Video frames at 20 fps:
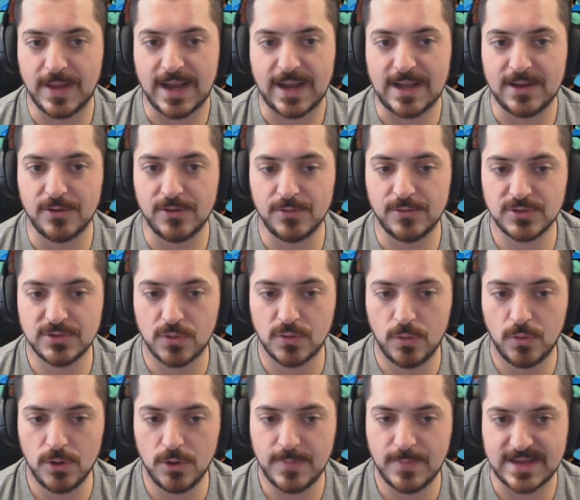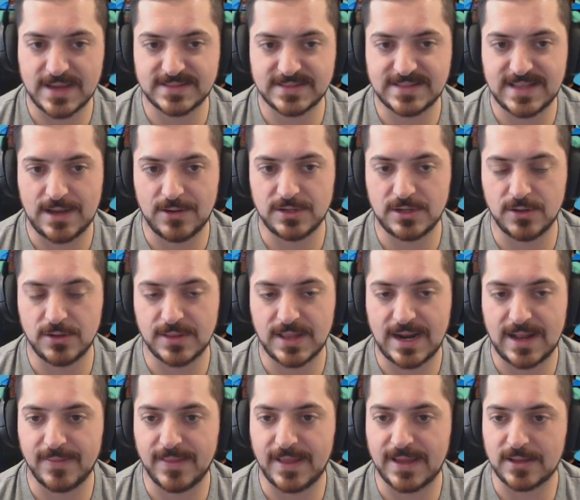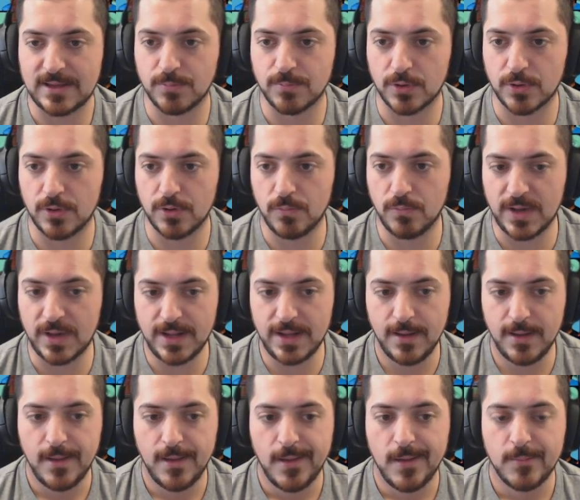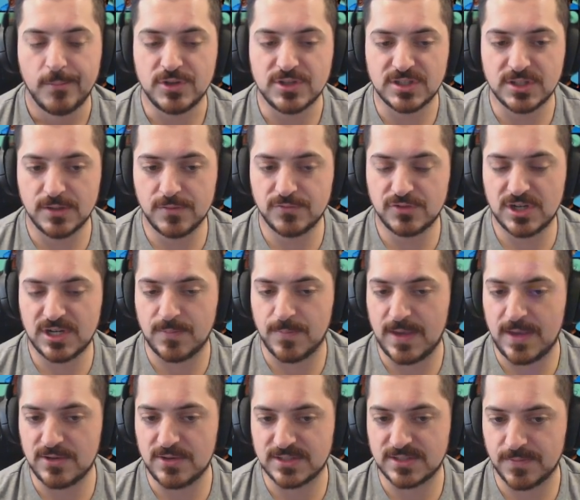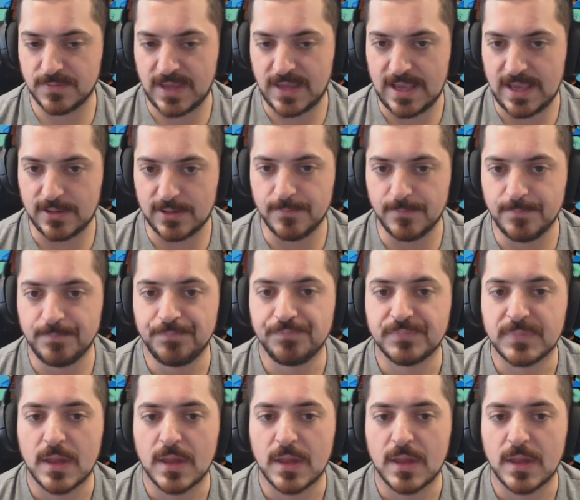I know there's quarterbacks down here that I like. Burrow went, but you still have Drake May, you still have Caleb.